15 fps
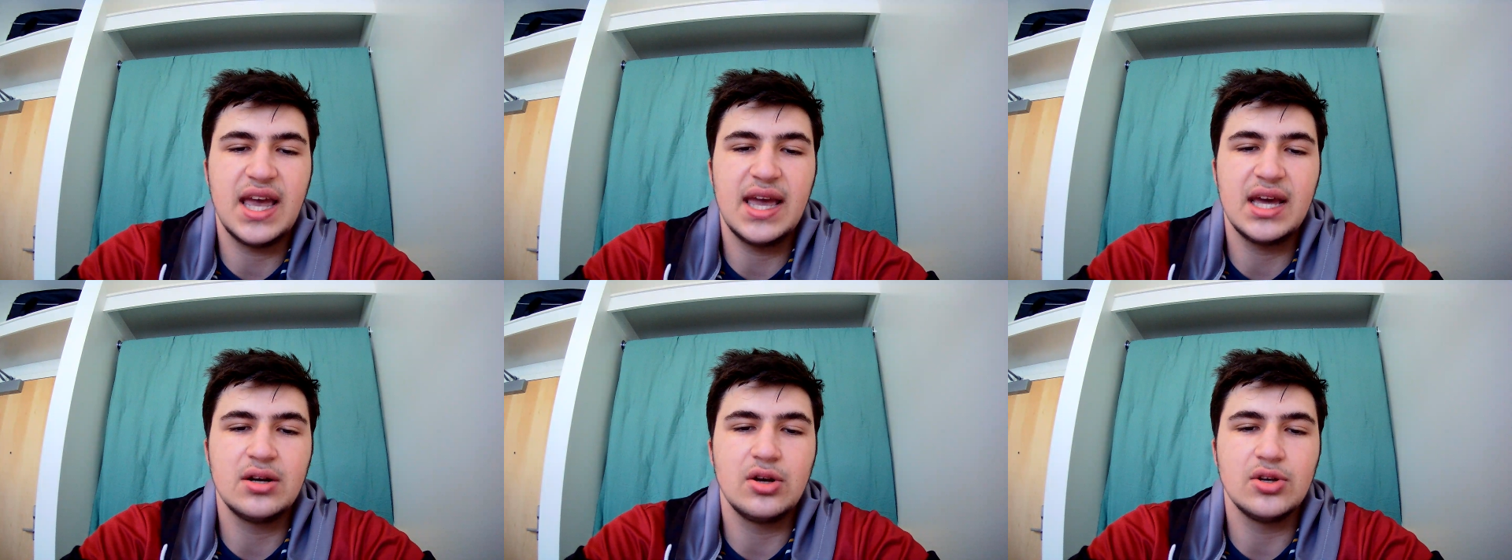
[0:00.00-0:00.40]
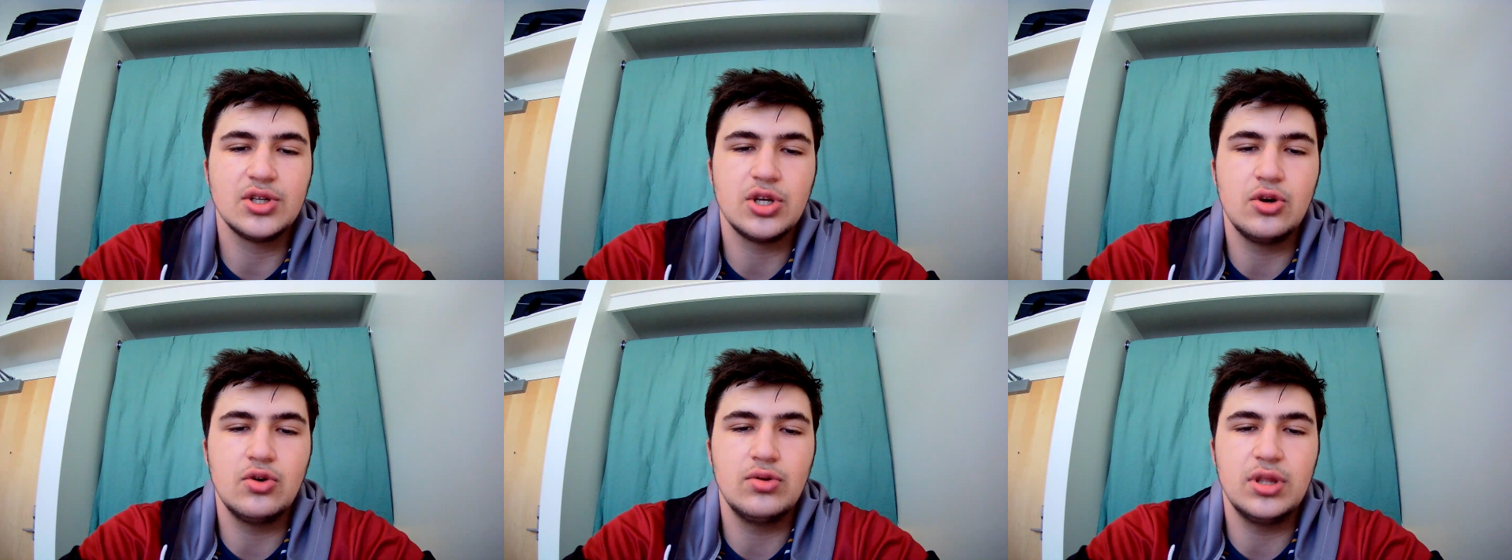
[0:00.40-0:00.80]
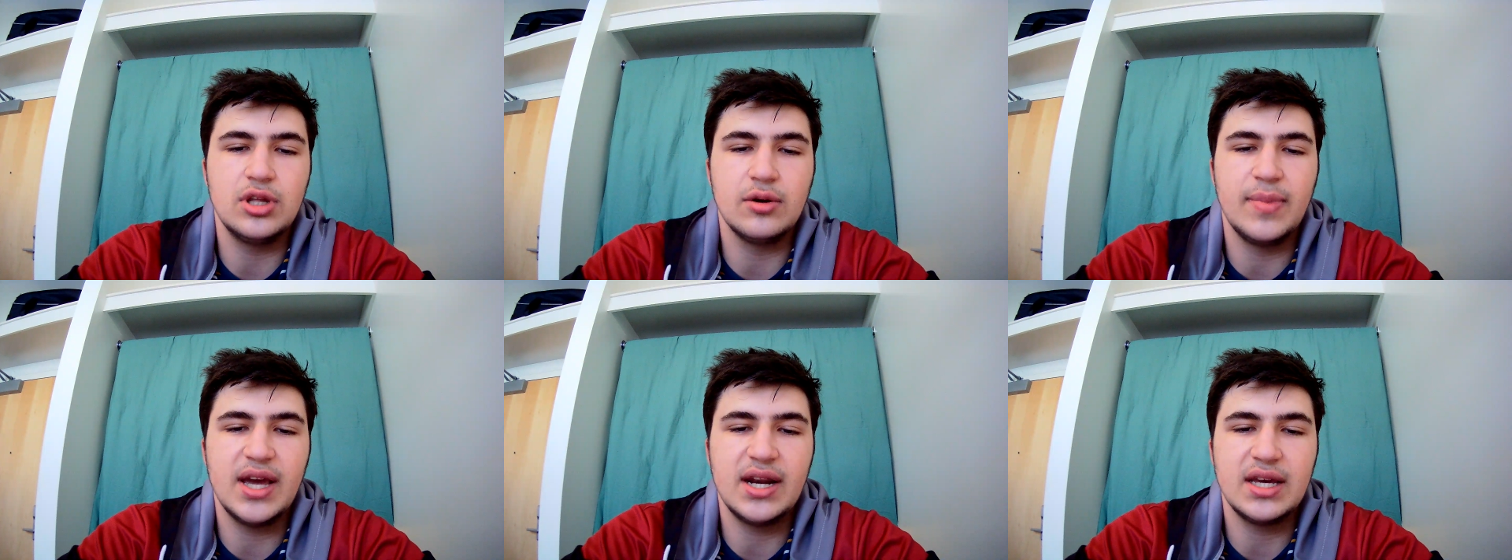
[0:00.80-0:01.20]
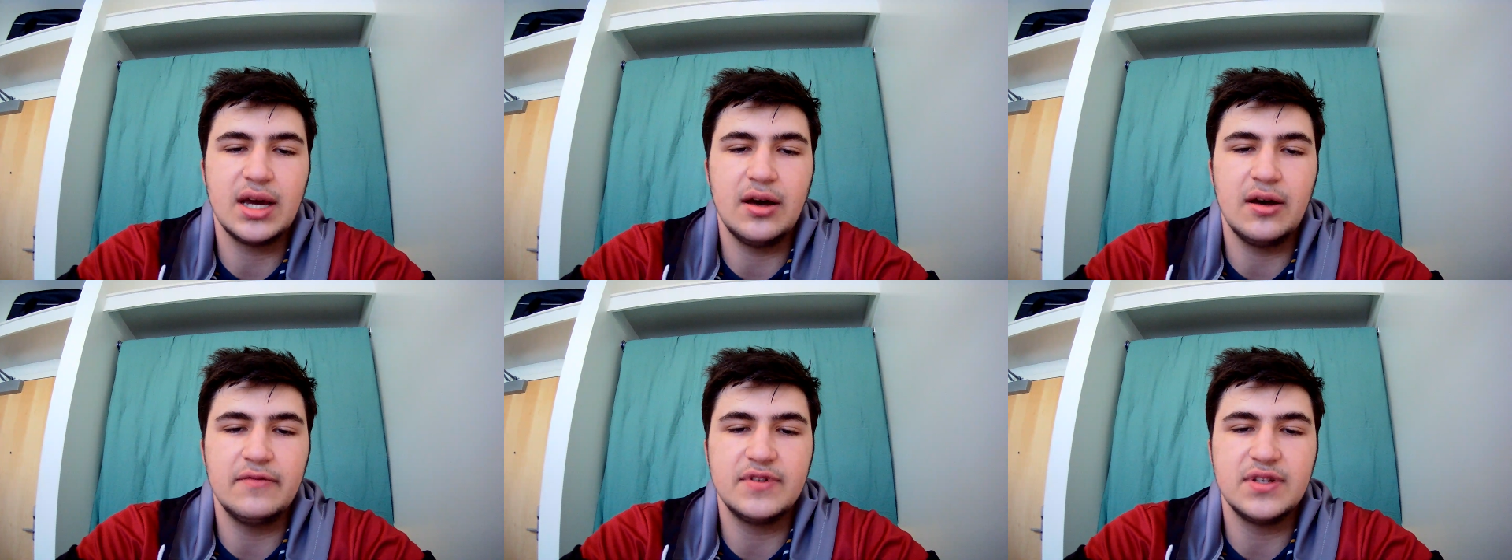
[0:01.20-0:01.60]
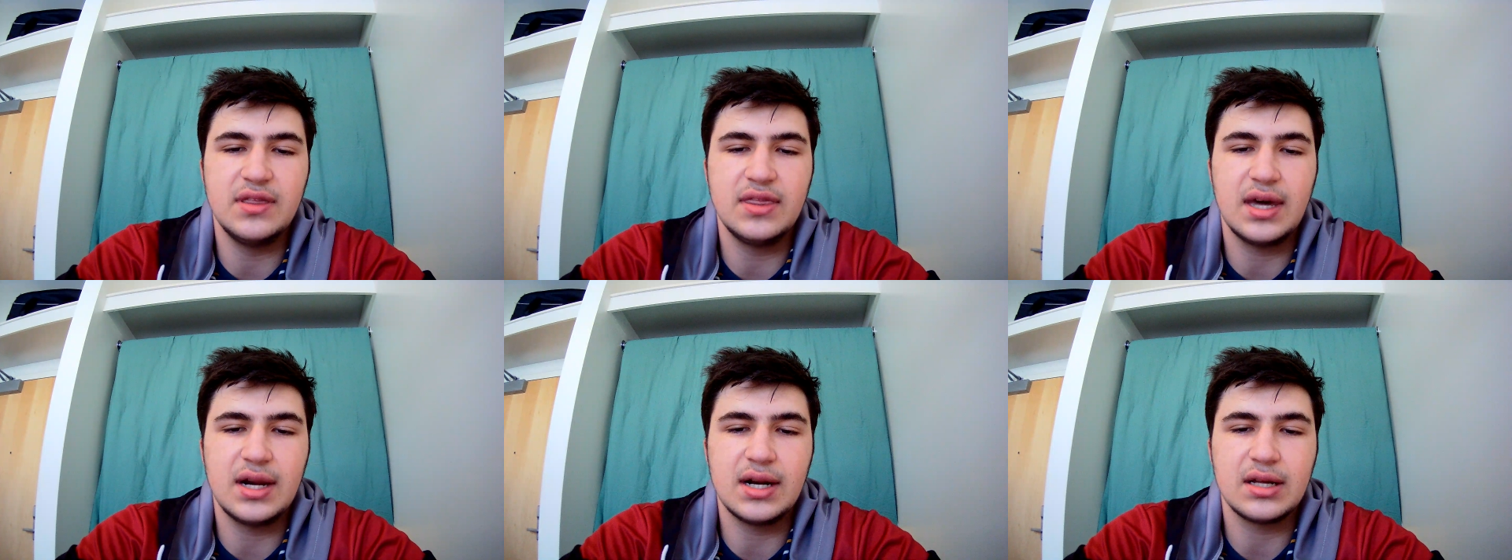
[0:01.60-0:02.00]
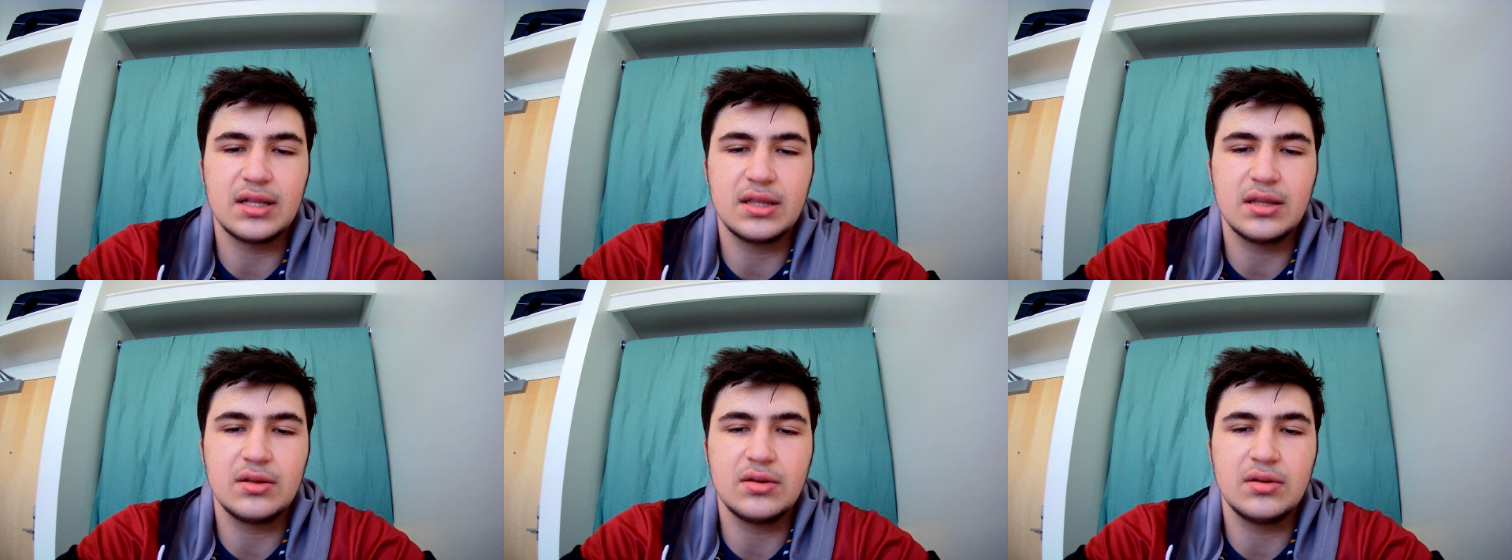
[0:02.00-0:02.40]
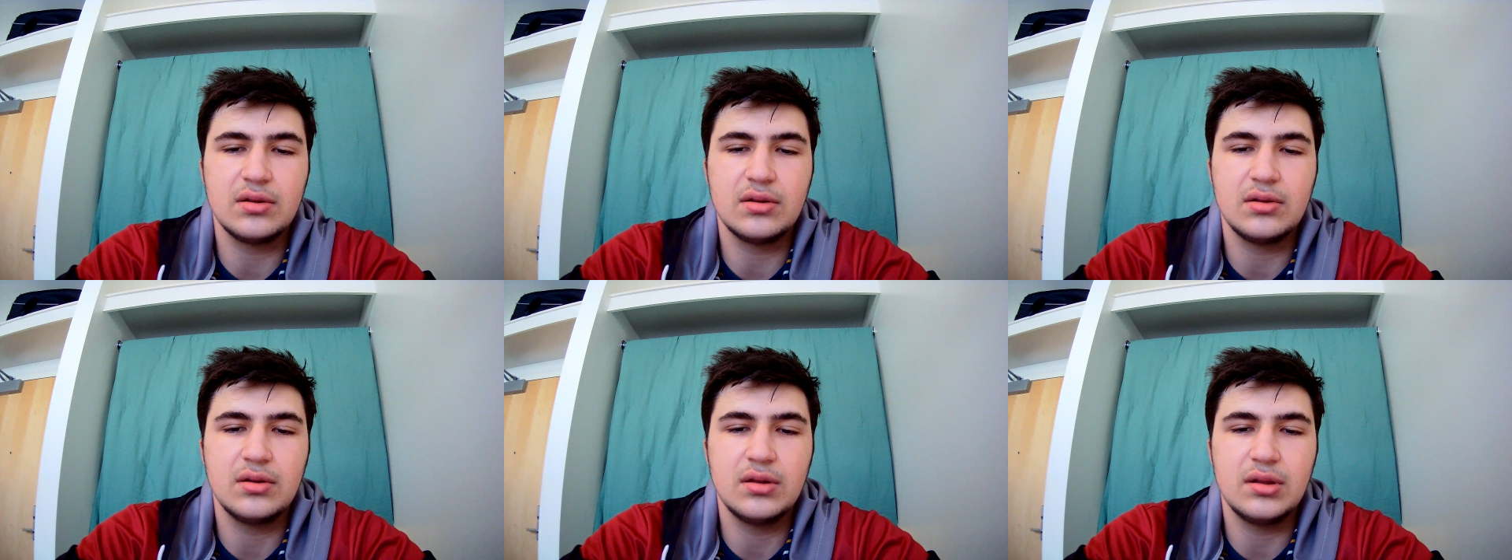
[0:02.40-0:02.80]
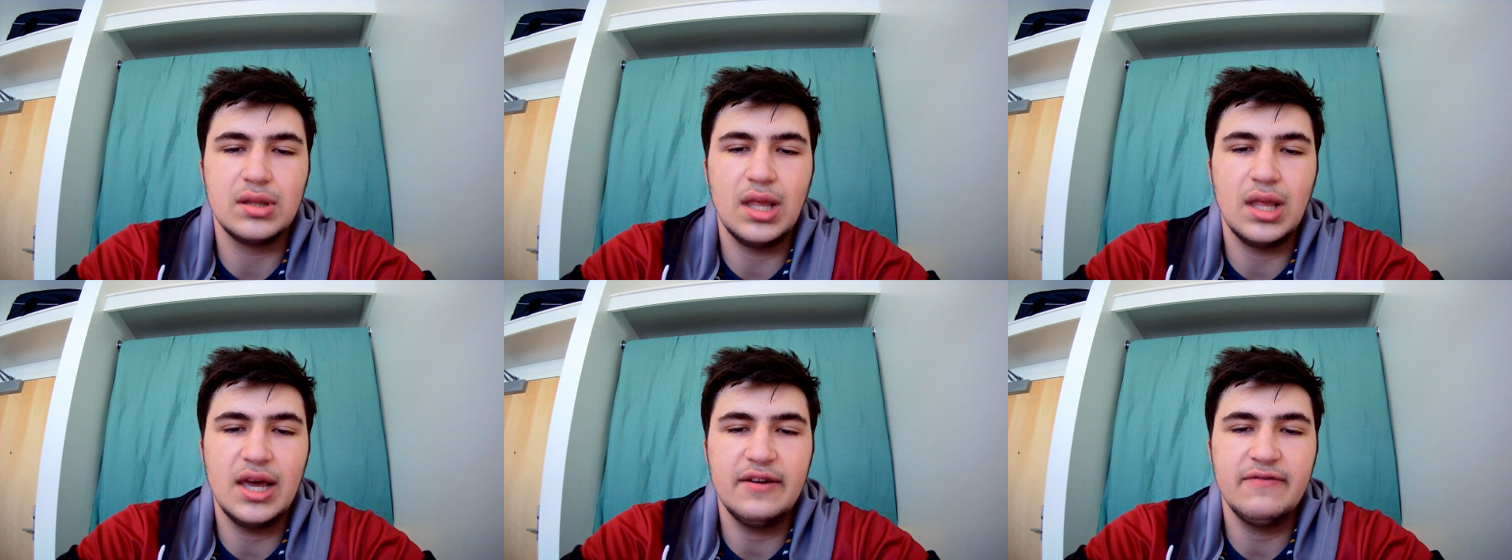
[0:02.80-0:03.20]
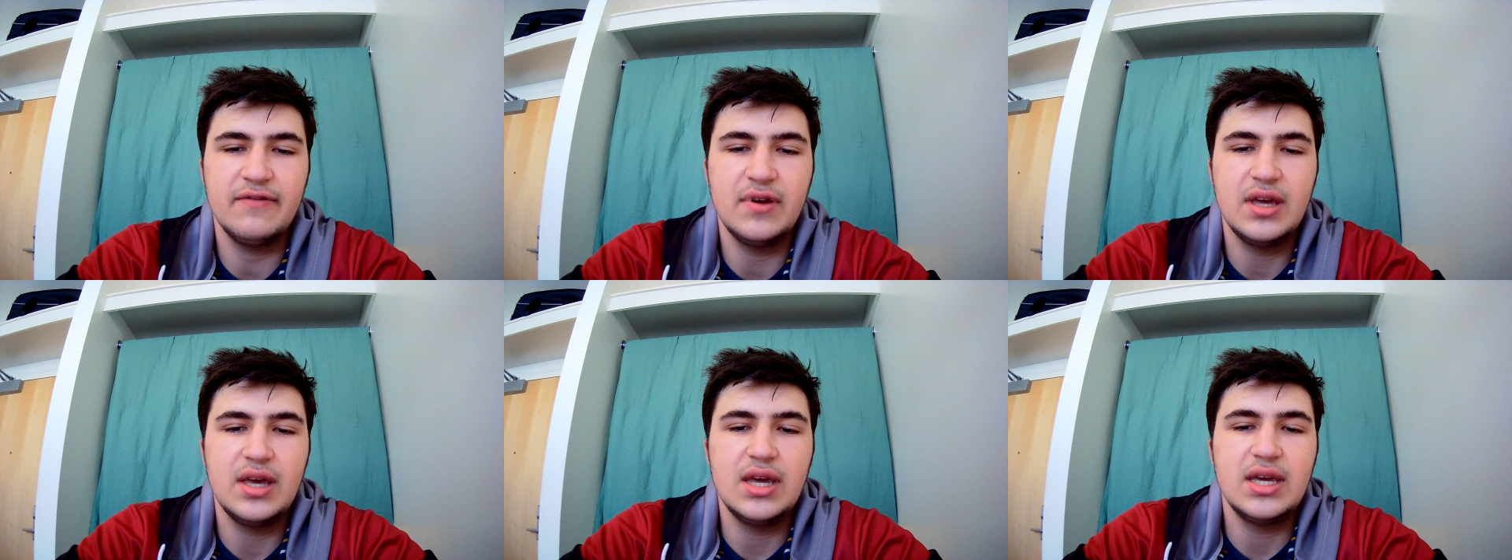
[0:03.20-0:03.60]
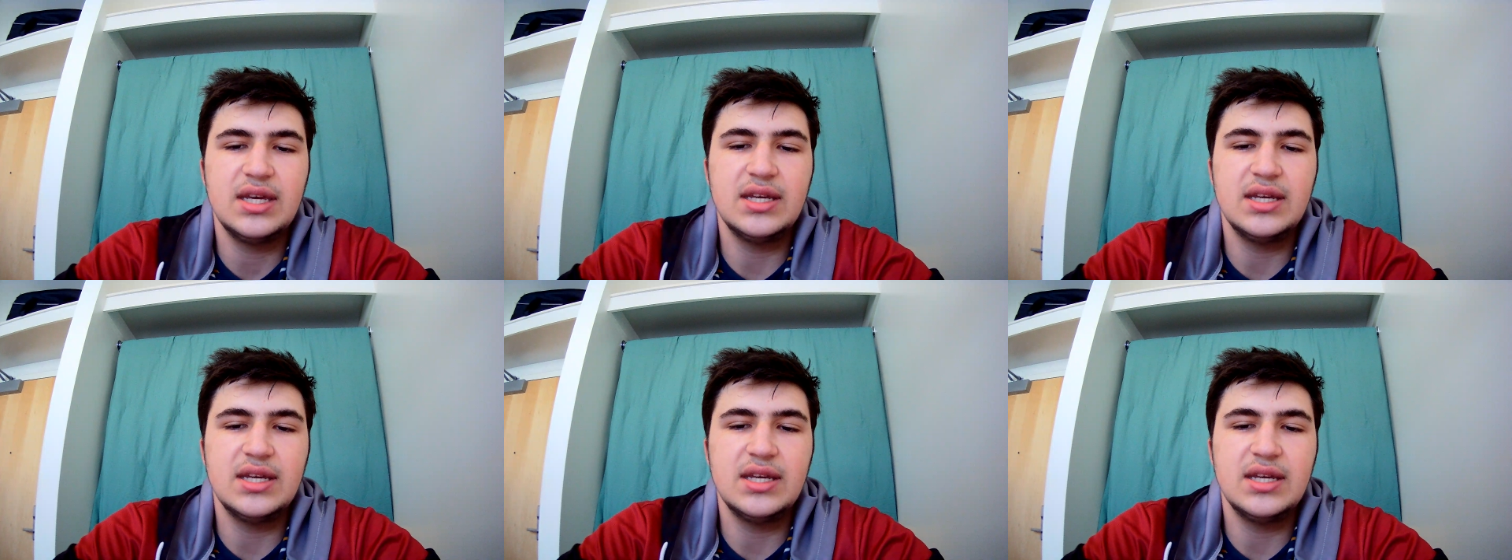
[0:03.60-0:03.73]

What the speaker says: and also their banning of synthetic life.